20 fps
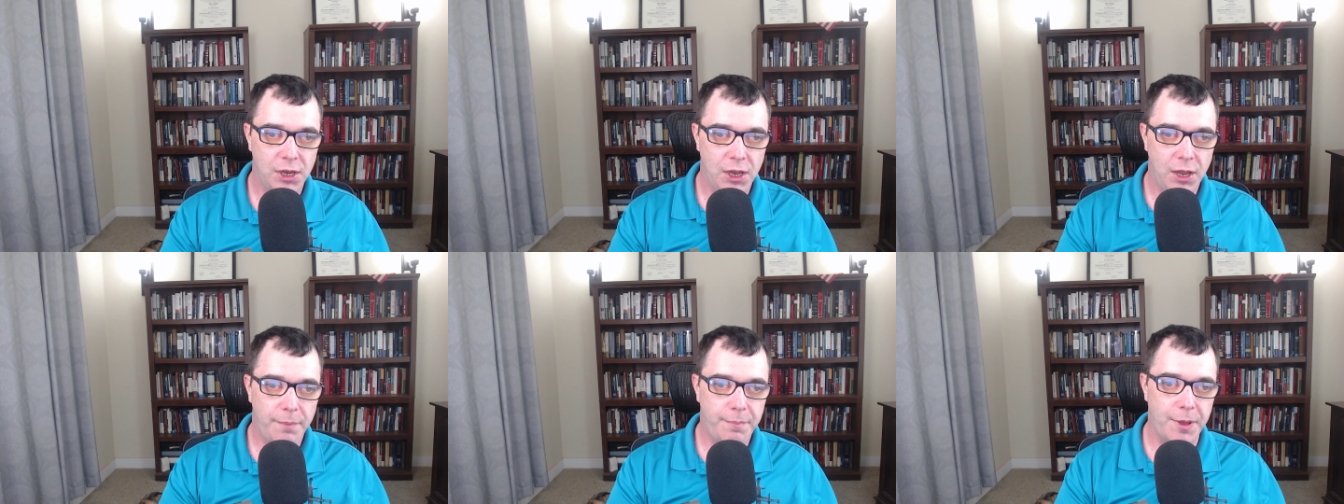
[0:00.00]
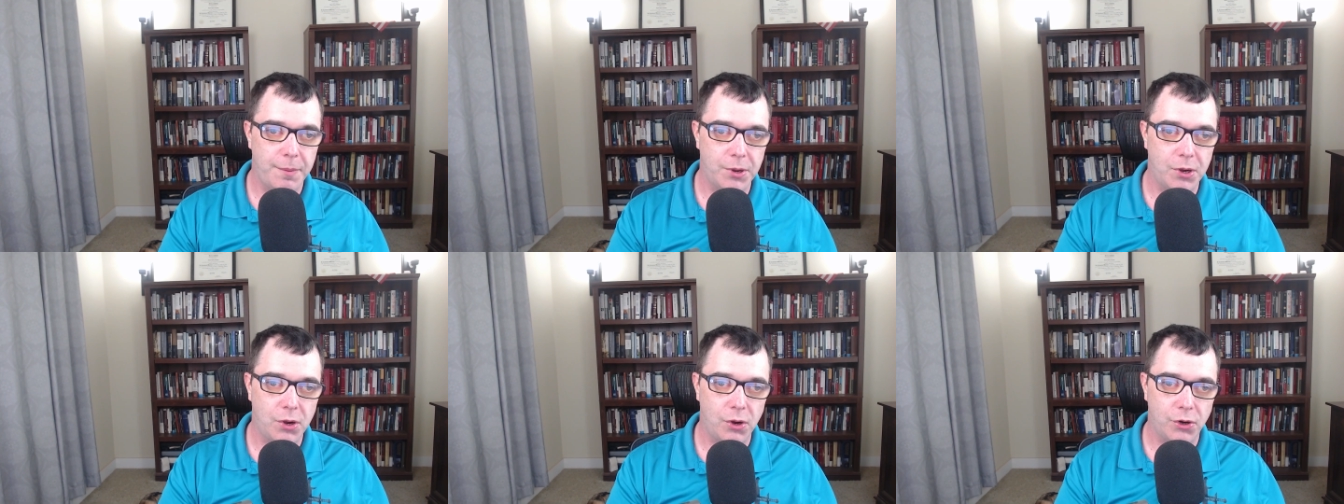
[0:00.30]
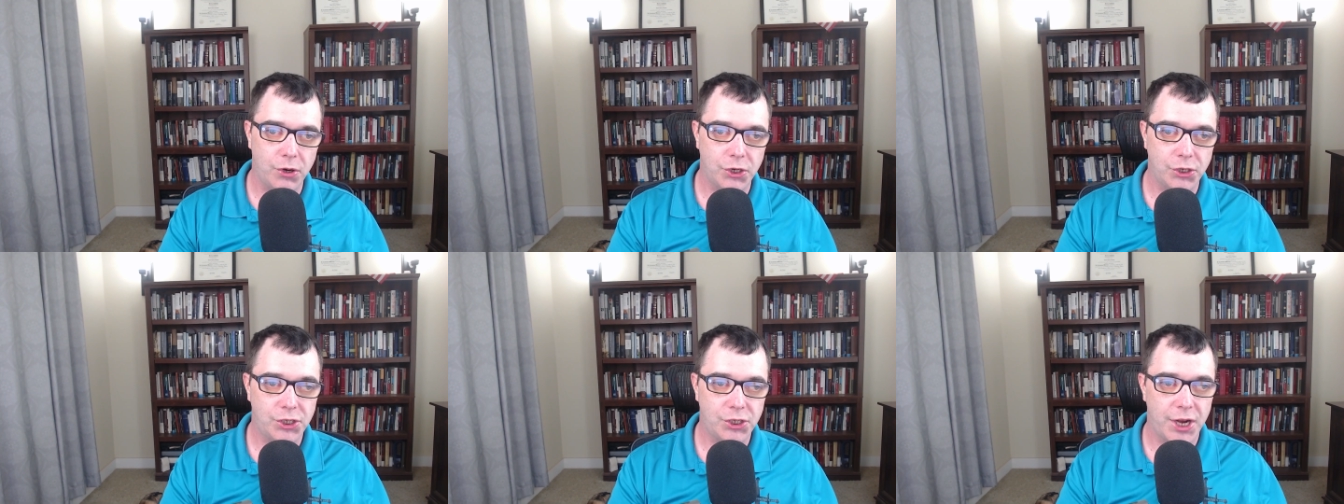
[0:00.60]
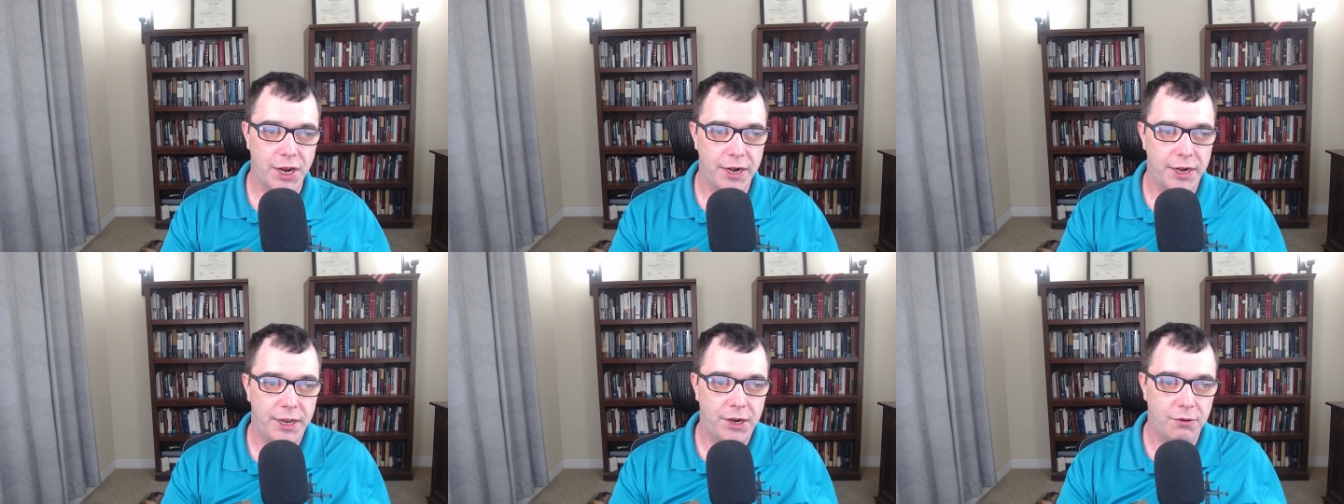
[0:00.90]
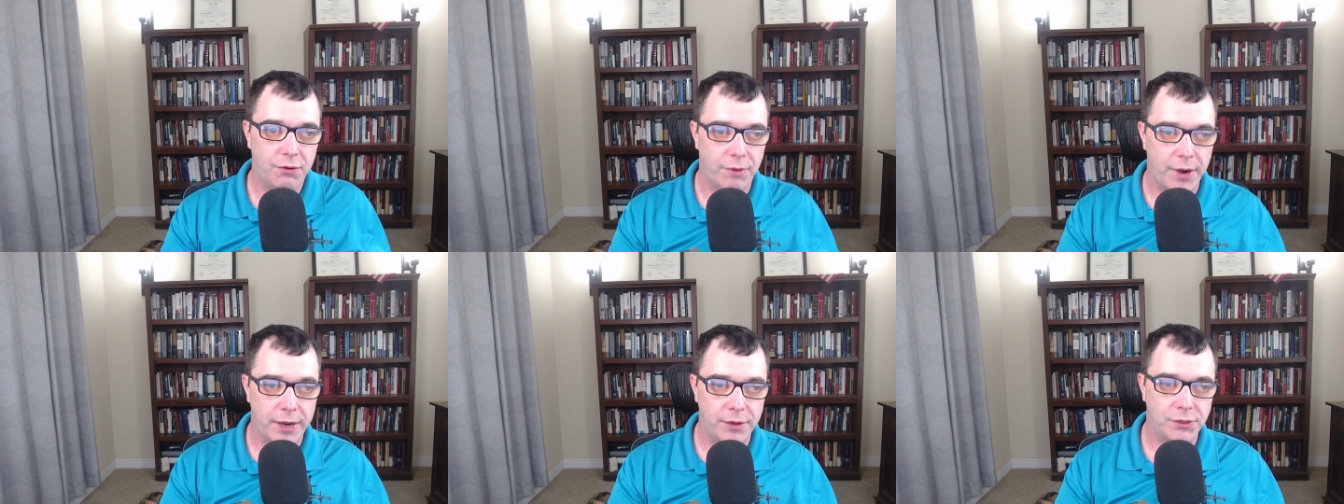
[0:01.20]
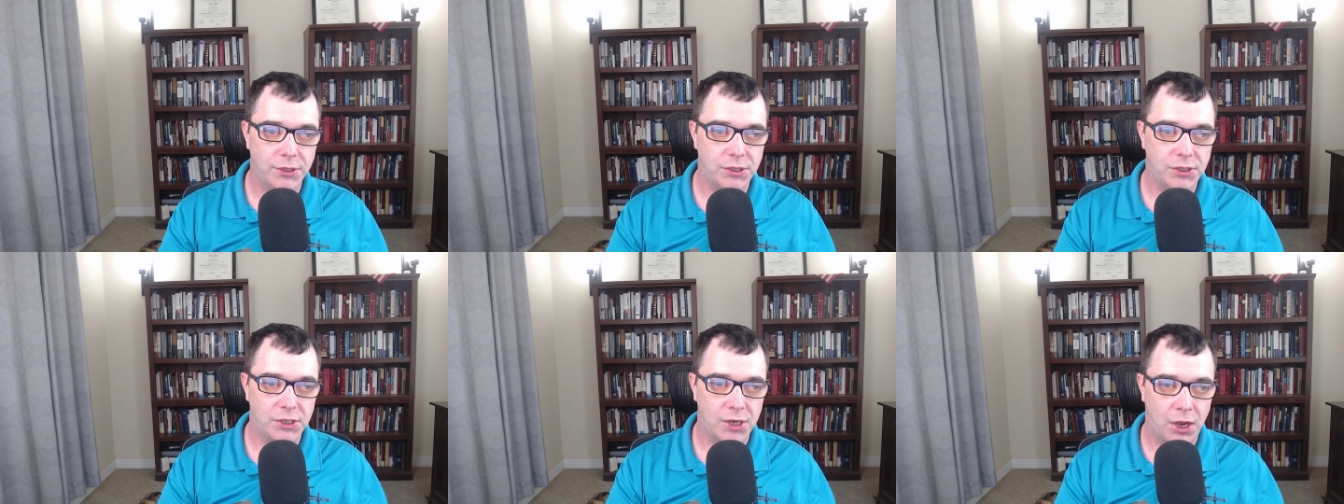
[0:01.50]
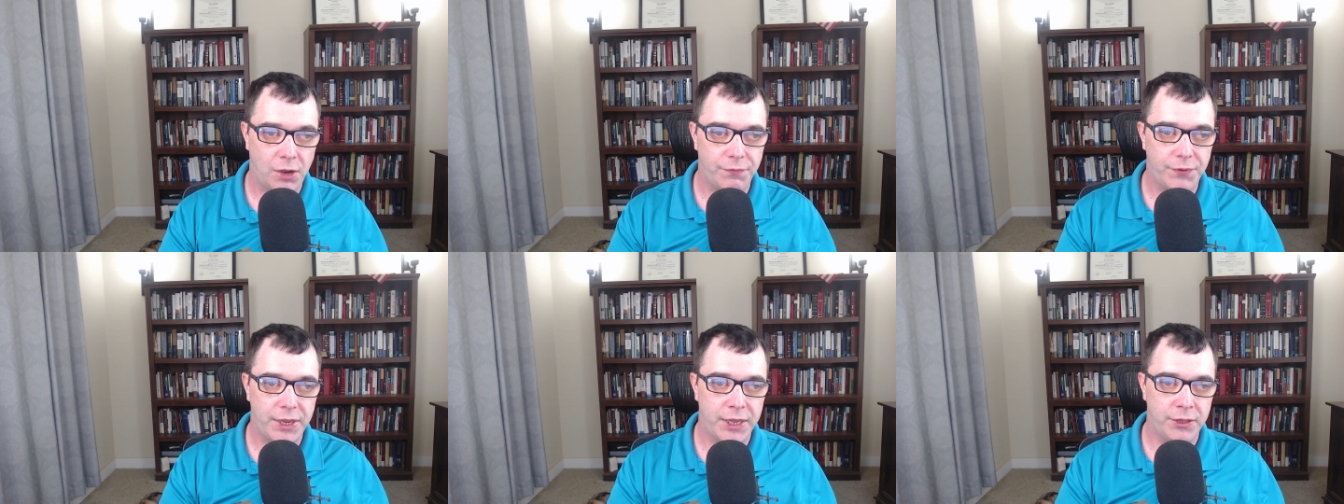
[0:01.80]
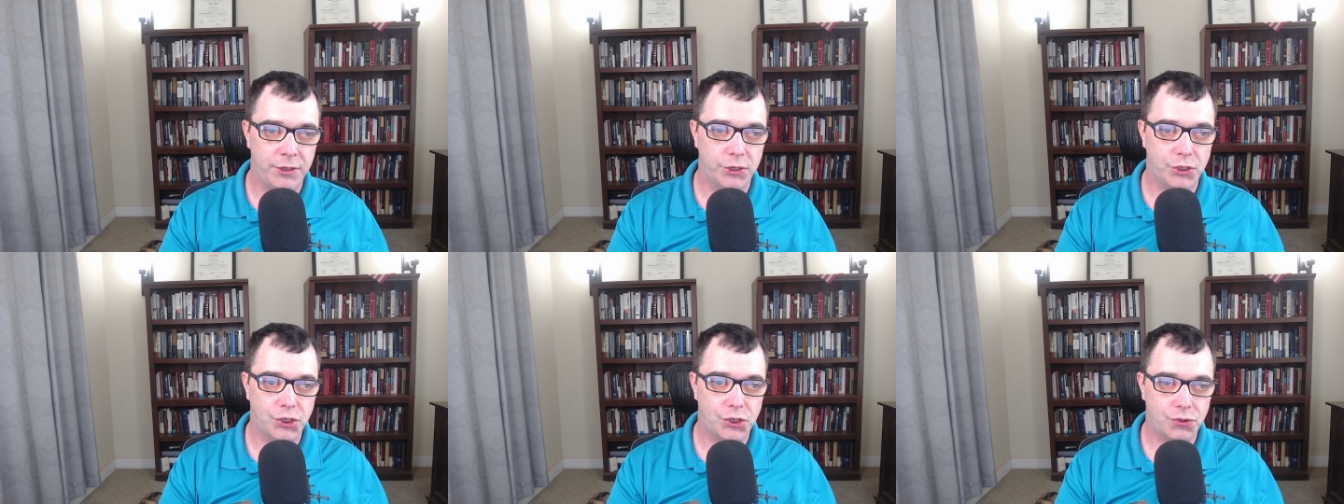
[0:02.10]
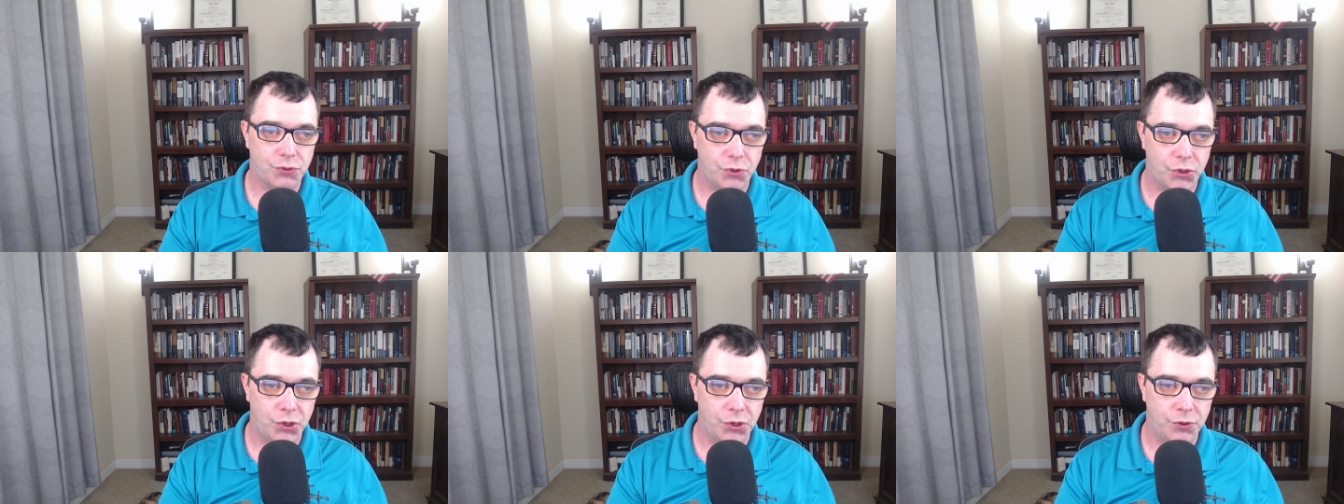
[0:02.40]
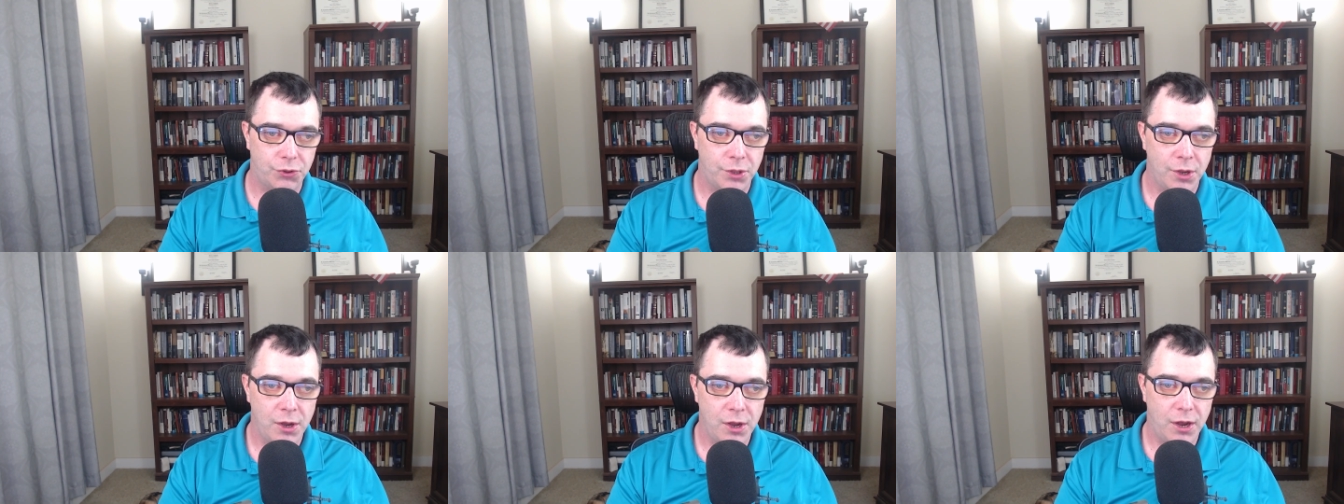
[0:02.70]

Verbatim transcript: Biblical Christianity grounds itself in the truth